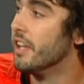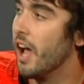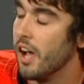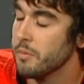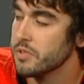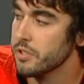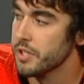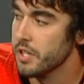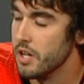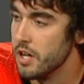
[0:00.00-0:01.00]
Yeah,
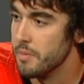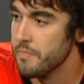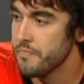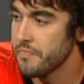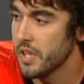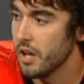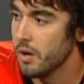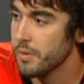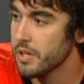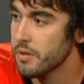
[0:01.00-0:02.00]
absolutely. You
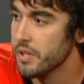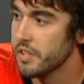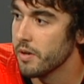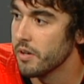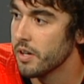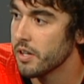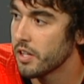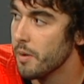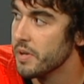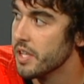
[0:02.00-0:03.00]
know, we knew that they were
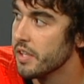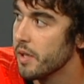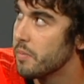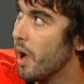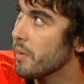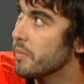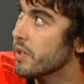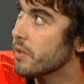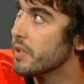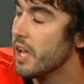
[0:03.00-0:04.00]
coming in and they'd probably be
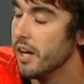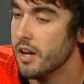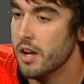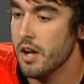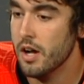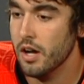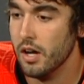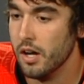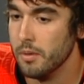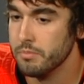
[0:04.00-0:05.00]
doing that.
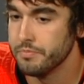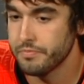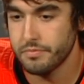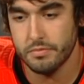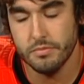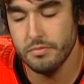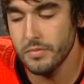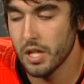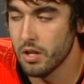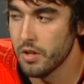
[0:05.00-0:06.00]

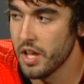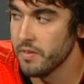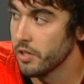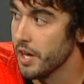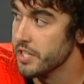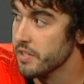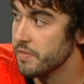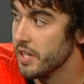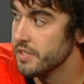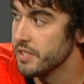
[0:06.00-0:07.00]
You know, they have a great
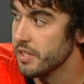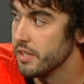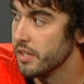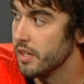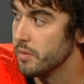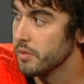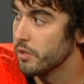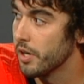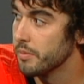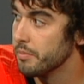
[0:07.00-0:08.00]
defense and
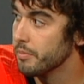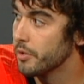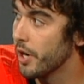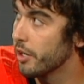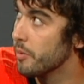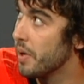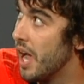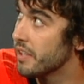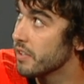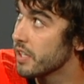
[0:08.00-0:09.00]
a great group of
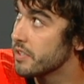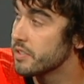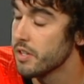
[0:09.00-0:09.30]
athletes.